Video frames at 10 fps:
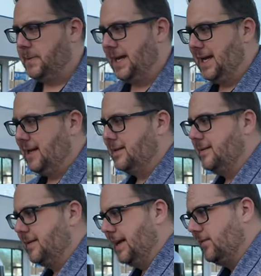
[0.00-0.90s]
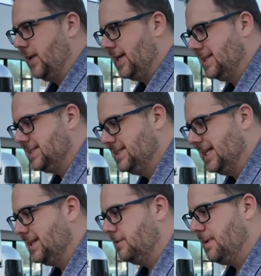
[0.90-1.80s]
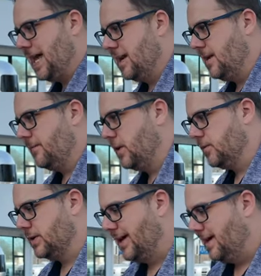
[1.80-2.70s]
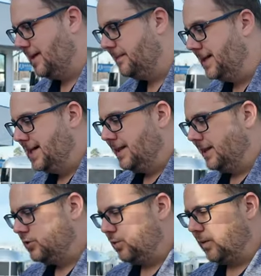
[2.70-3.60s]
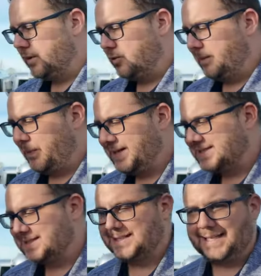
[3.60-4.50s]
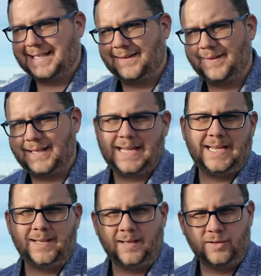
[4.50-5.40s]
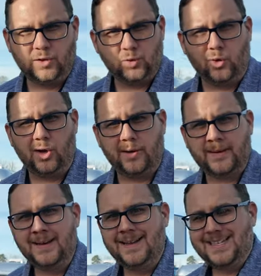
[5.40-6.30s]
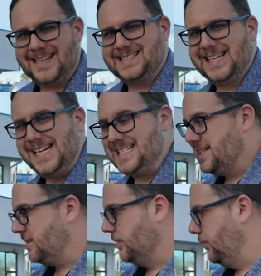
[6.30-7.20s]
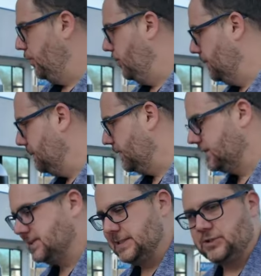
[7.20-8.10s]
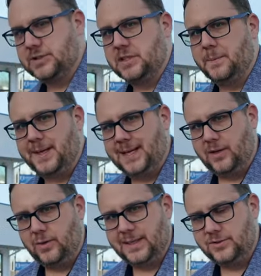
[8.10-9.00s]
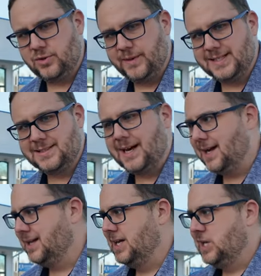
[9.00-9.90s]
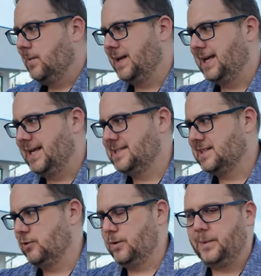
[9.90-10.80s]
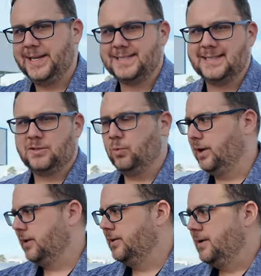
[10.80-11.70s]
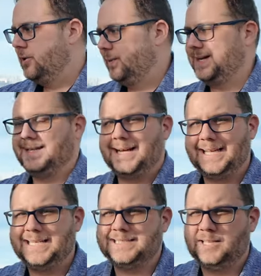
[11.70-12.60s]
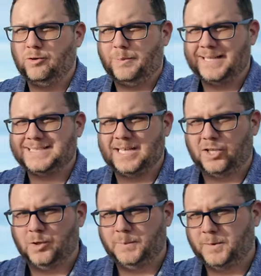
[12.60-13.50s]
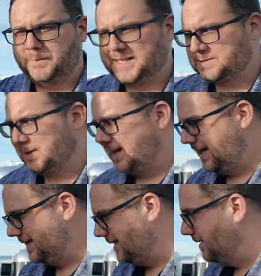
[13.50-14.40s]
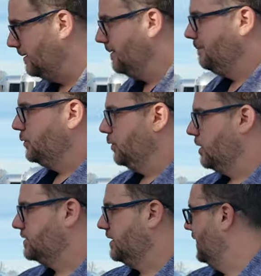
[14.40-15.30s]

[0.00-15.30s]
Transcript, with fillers: And if it gets dented bad enough over time that you want to replace it to give it a new look, that's easy to do because it's just a piano hinge on this side. We can easily replace this where we cannot easily replace the aluminum that's behind it. We're also